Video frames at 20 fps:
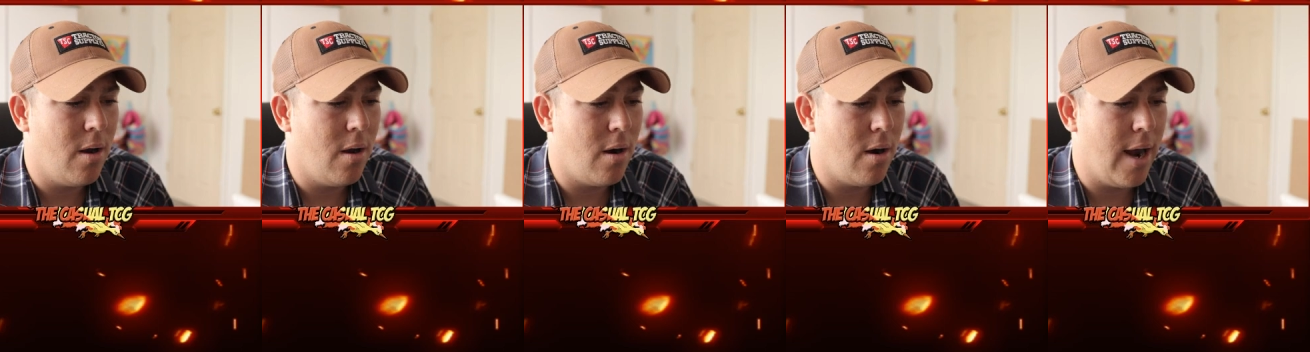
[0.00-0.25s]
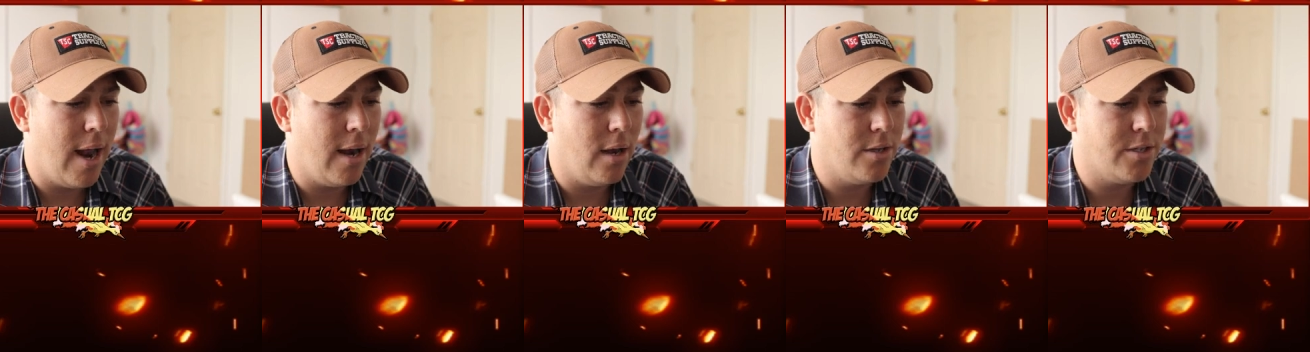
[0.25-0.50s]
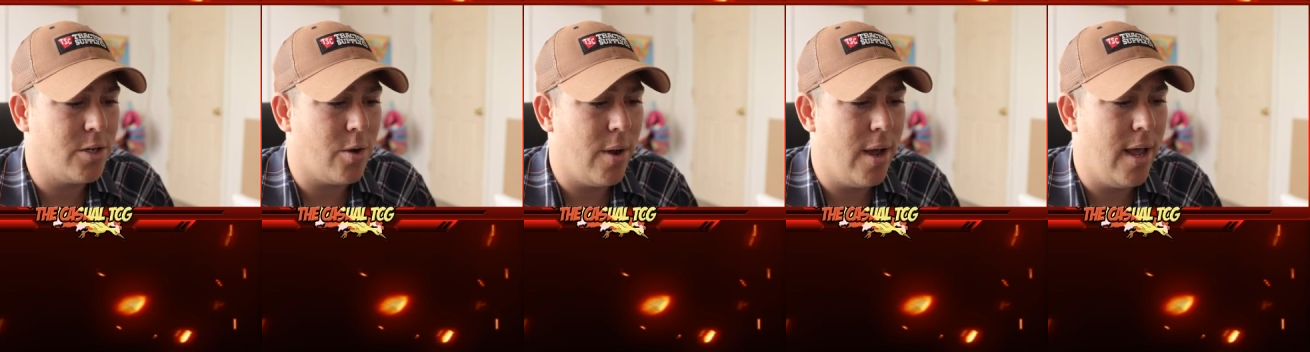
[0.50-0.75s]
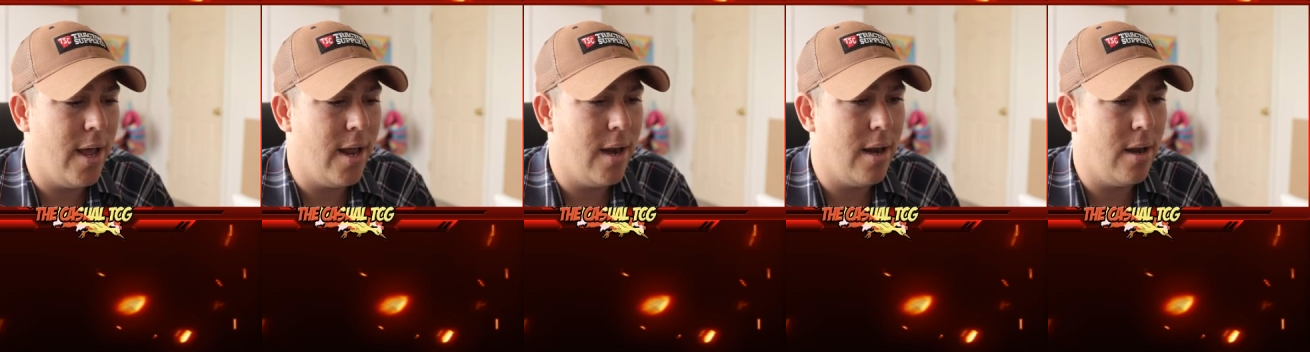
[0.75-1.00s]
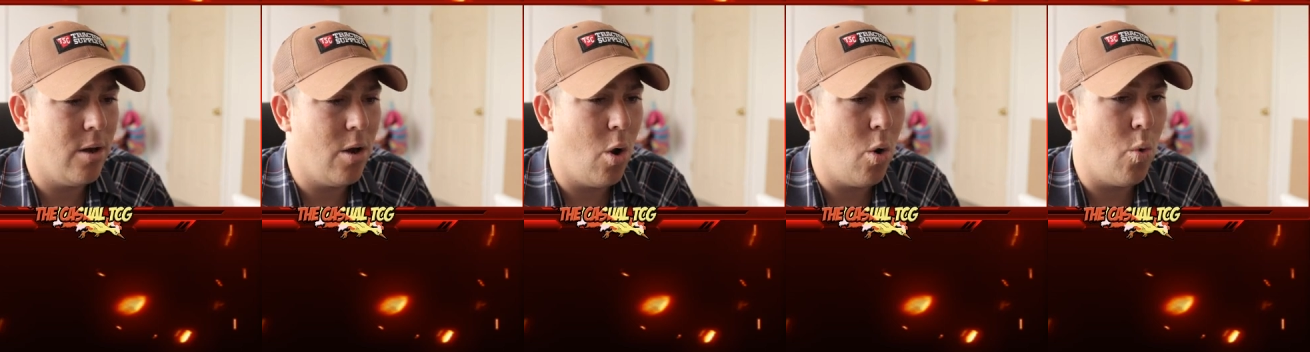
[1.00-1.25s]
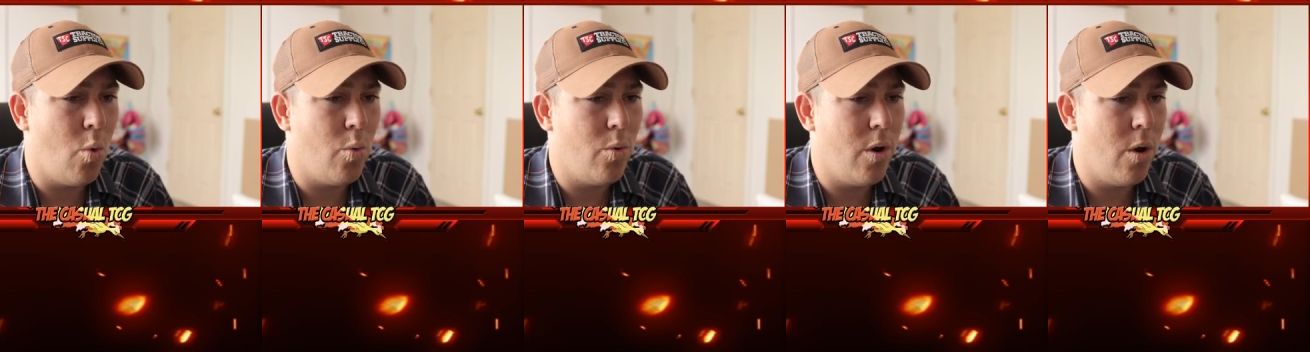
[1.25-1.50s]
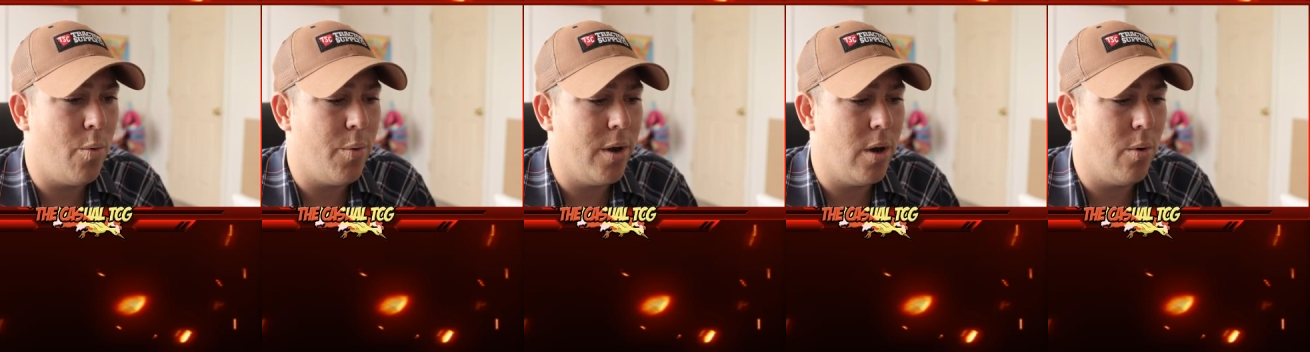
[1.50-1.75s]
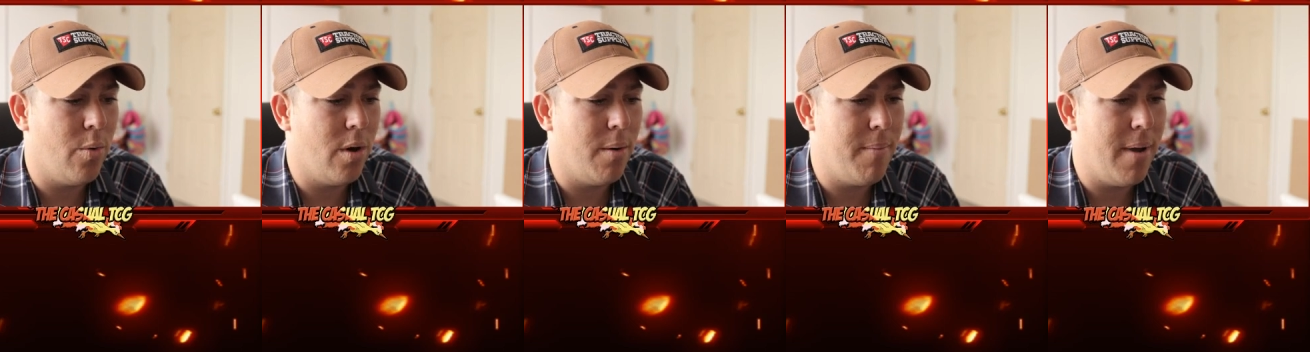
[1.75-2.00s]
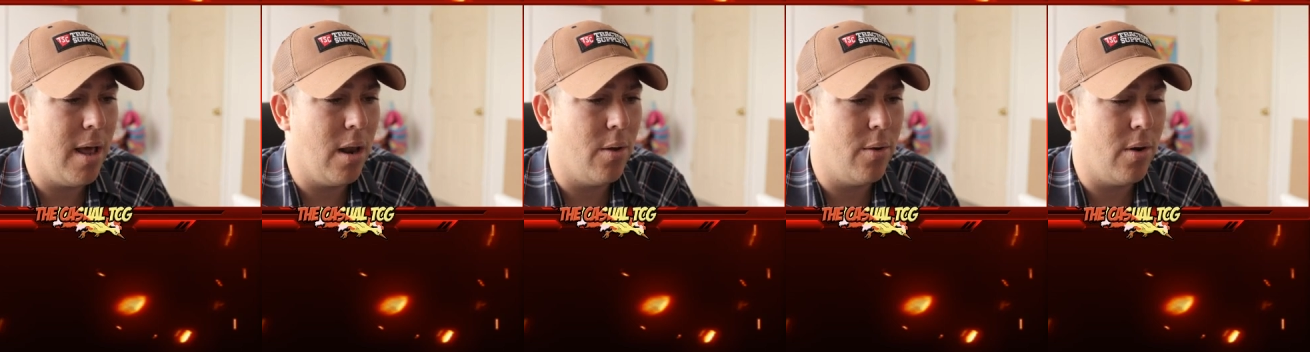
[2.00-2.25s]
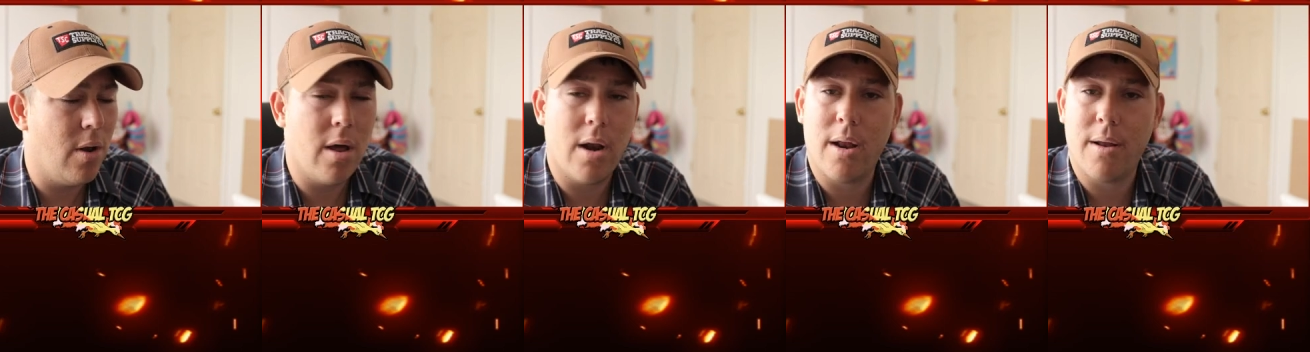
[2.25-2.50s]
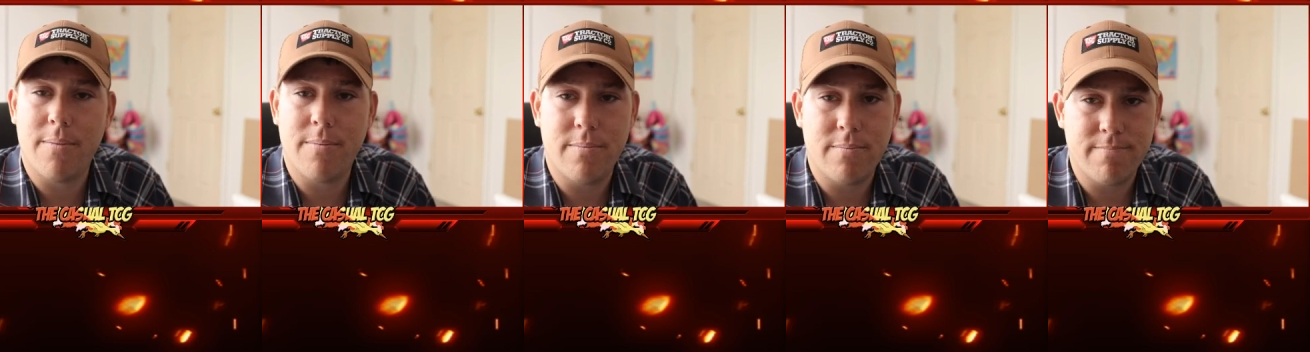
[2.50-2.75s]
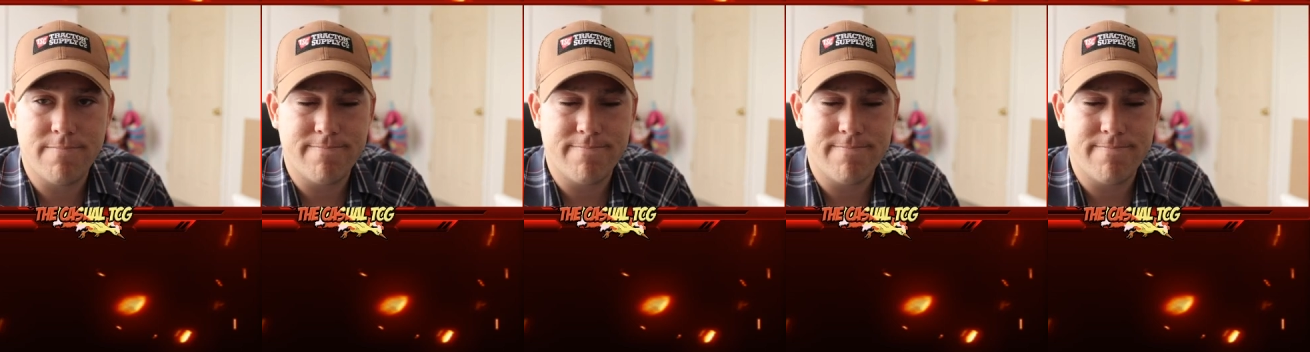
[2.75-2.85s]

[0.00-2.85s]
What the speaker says: All right, let's go ahead. No, we don't want to Mallow and Lana.